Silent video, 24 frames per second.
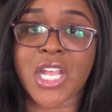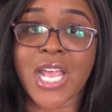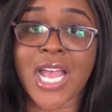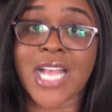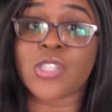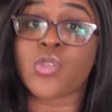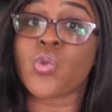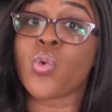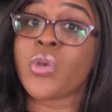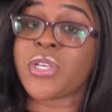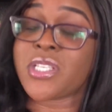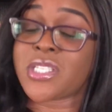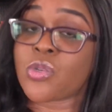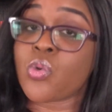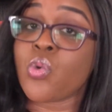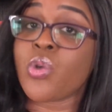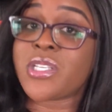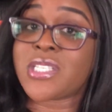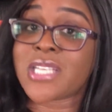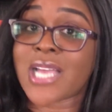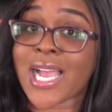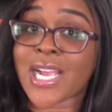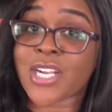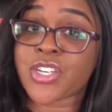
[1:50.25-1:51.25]
has who
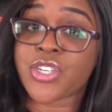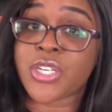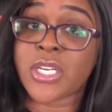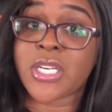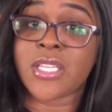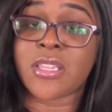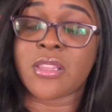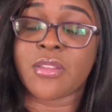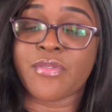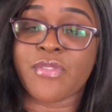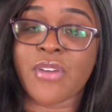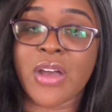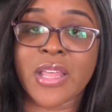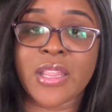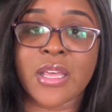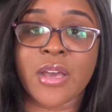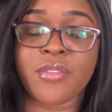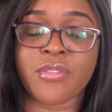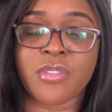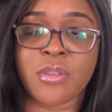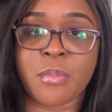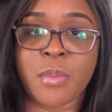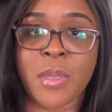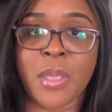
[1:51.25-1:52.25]
is actually the father
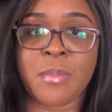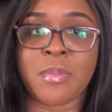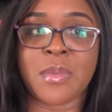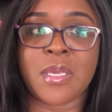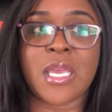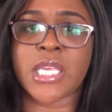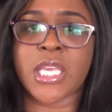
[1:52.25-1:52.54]
of the baby.